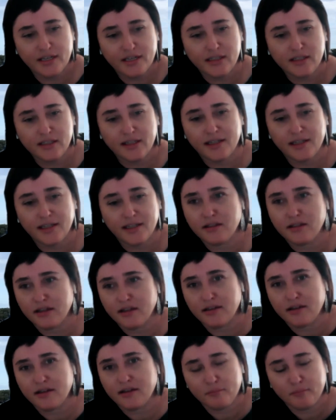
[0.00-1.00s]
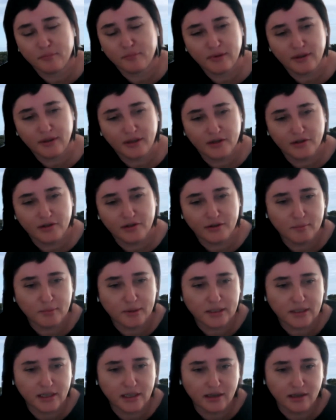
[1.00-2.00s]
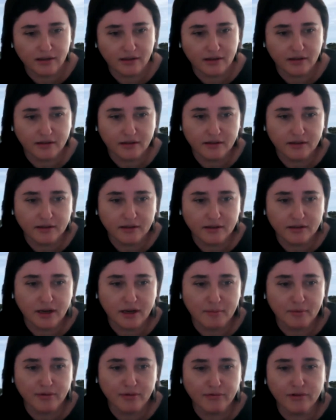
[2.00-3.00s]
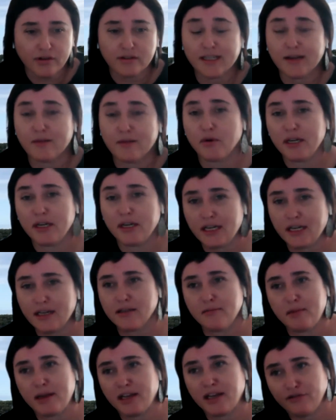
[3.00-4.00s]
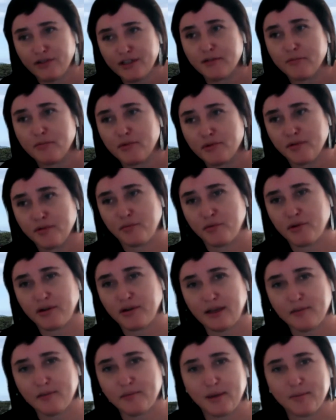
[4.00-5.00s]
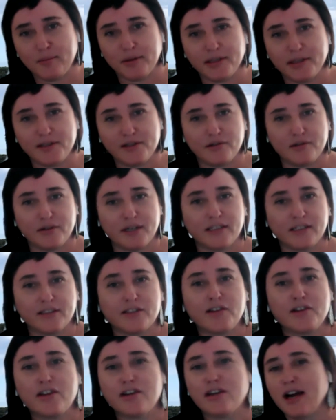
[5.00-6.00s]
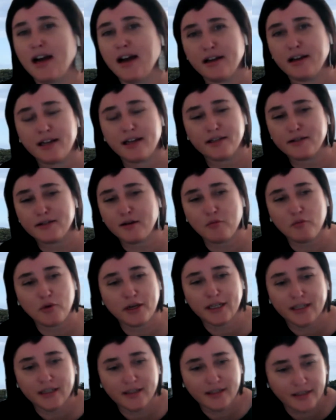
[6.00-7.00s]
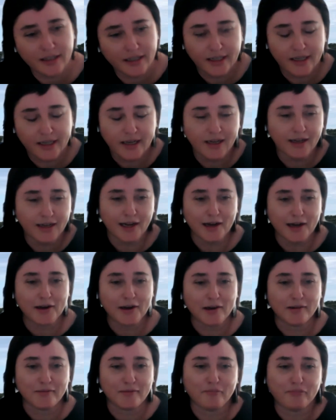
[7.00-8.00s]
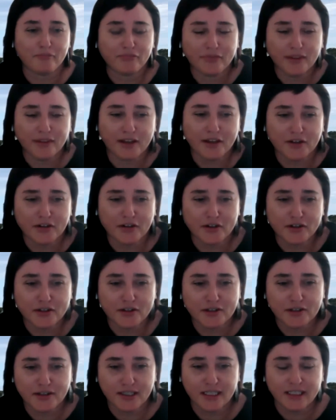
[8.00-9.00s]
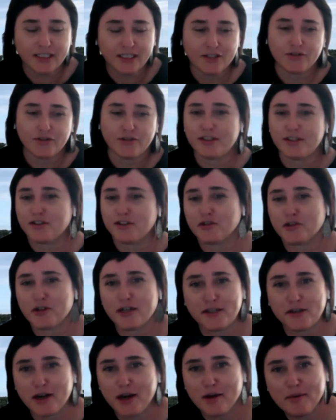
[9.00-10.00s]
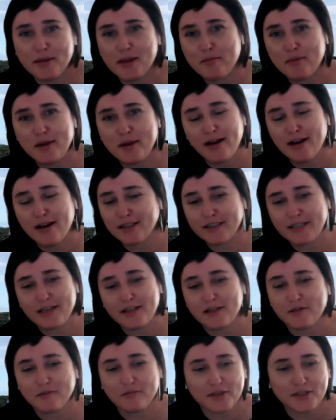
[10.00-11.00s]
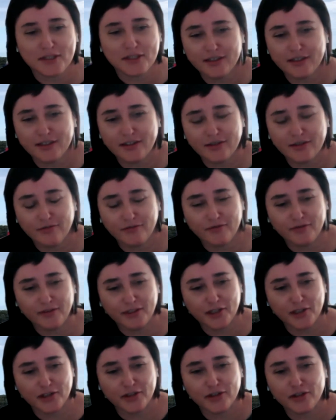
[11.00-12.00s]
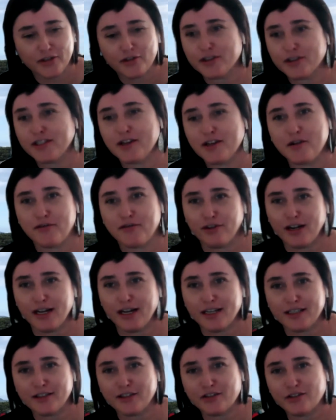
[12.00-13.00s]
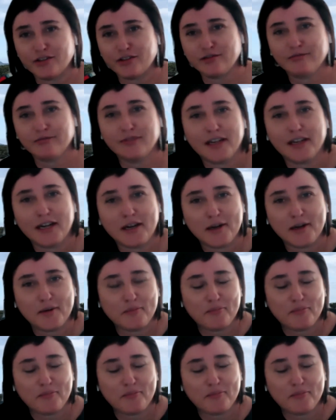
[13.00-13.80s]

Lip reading: we also need to consider the, you know, the particular type of roles, and we need to make visible the work that people are doing. So you can't get someone in, you know, to do story time and then be asking them to, you know, also advise on,